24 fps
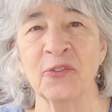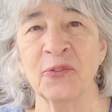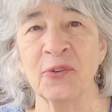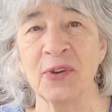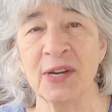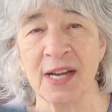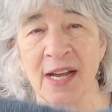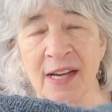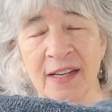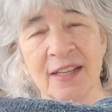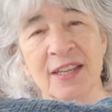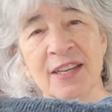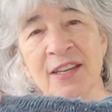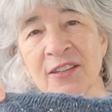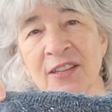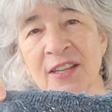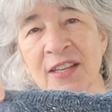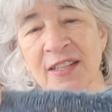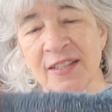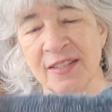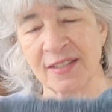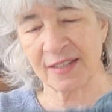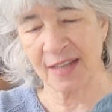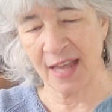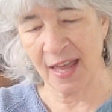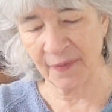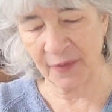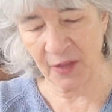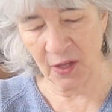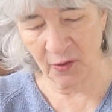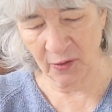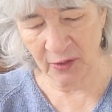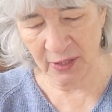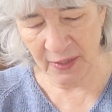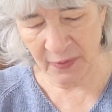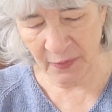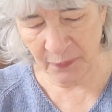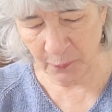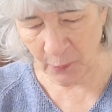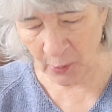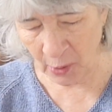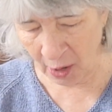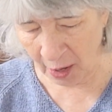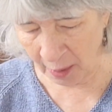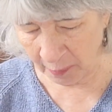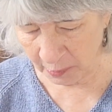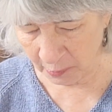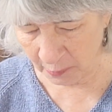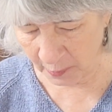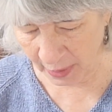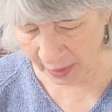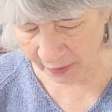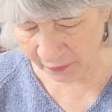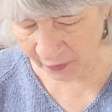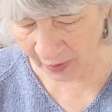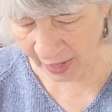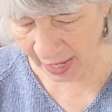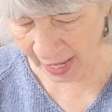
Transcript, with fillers: the ranunculus. And the only problem I've